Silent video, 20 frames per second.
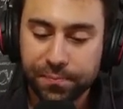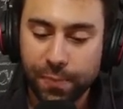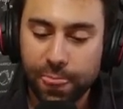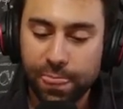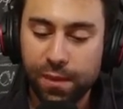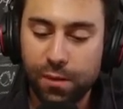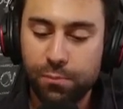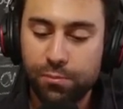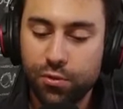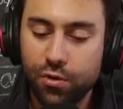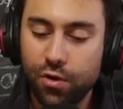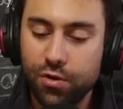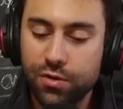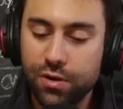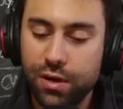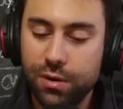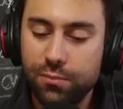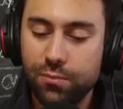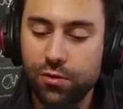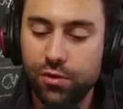The
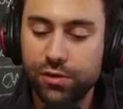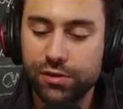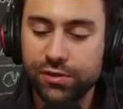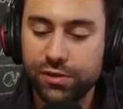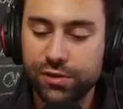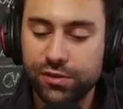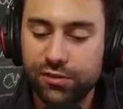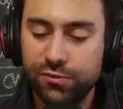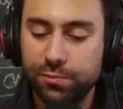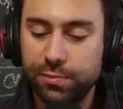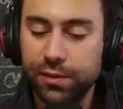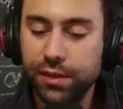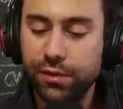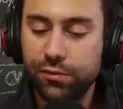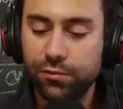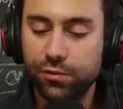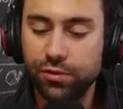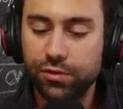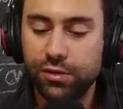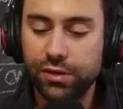program was a split
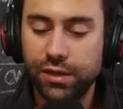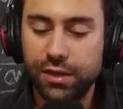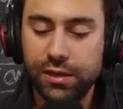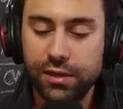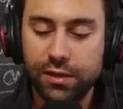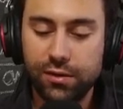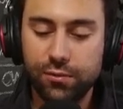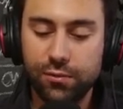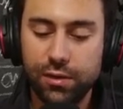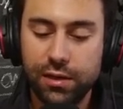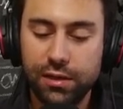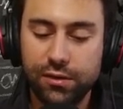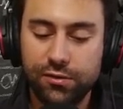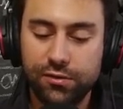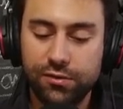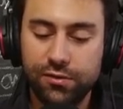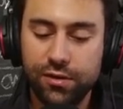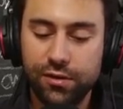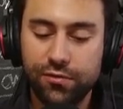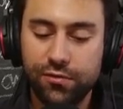routine in
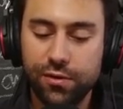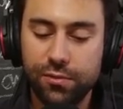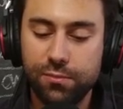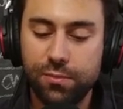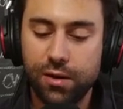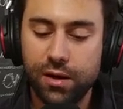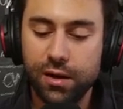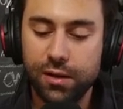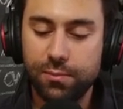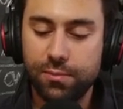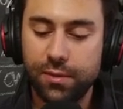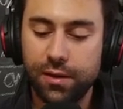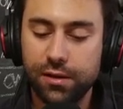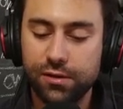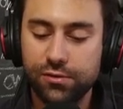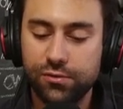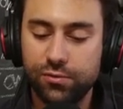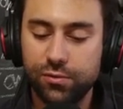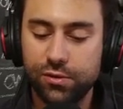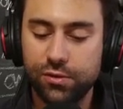which different body
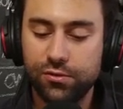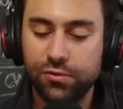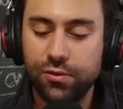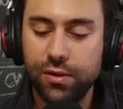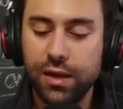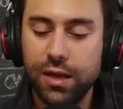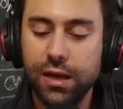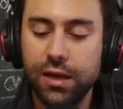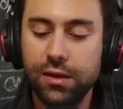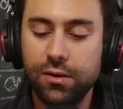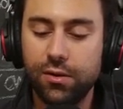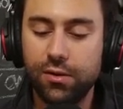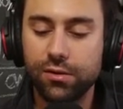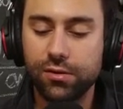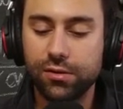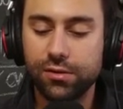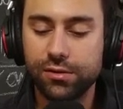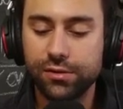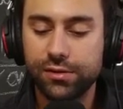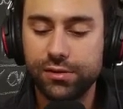parts were trained on
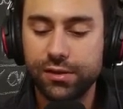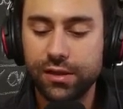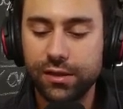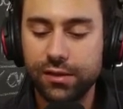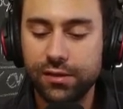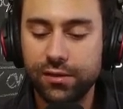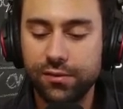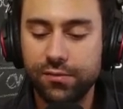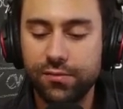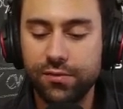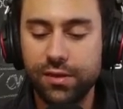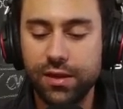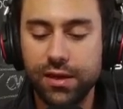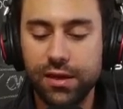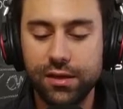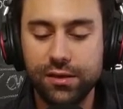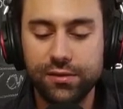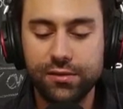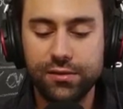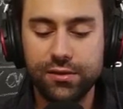consecutive
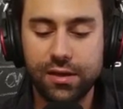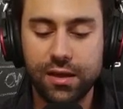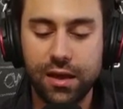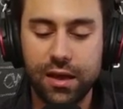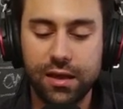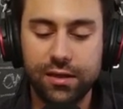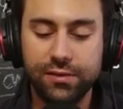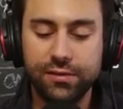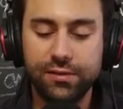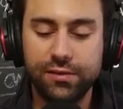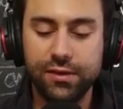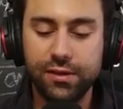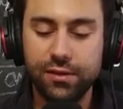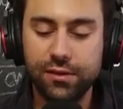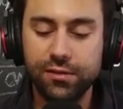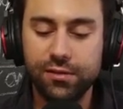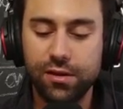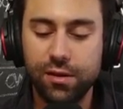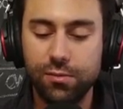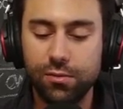days as seen
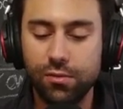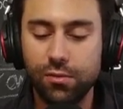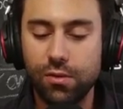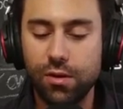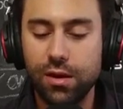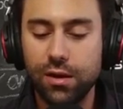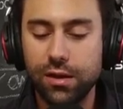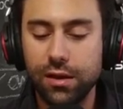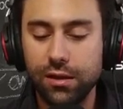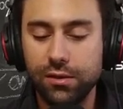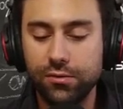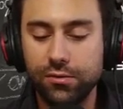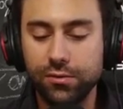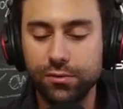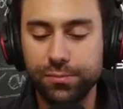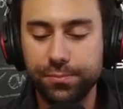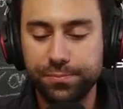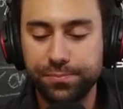in table 1 and 2.